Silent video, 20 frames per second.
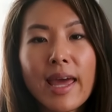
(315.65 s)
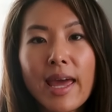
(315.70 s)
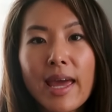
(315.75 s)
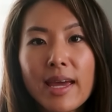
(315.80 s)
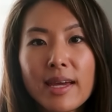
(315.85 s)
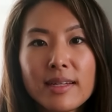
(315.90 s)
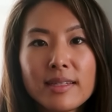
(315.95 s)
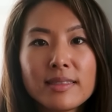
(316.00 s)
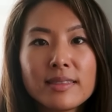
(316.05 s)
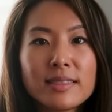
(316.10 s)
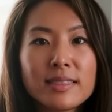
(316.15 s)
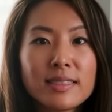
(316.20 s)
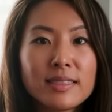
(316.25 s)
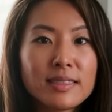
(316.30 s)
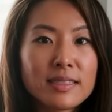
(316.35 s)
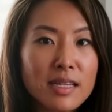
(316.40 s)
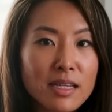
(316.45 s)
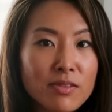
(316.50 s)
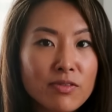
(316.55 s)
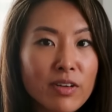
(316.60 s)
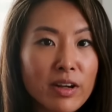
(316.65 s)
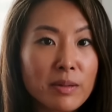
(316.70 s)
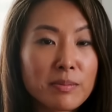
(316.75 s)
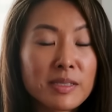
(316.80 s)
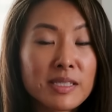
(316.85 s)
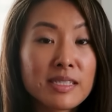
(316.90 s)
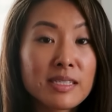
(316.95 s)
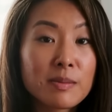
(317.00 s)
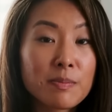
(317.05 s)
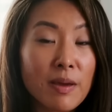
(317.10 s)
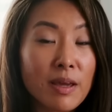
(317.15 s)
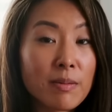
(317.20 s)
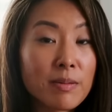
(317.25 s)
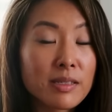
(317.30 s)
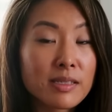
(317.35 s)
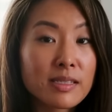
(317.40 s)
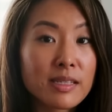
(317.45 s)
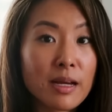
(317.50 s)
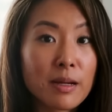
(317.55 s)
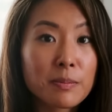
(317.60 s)
and in Dave Ramsey's
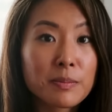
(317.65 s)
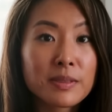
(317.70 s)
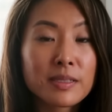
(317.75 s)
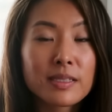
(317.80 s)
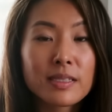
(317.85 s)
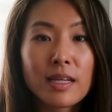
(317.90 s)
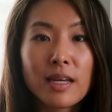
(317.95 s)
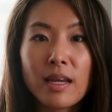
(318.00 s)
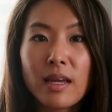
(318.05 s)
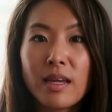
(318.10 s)
Baby Steps,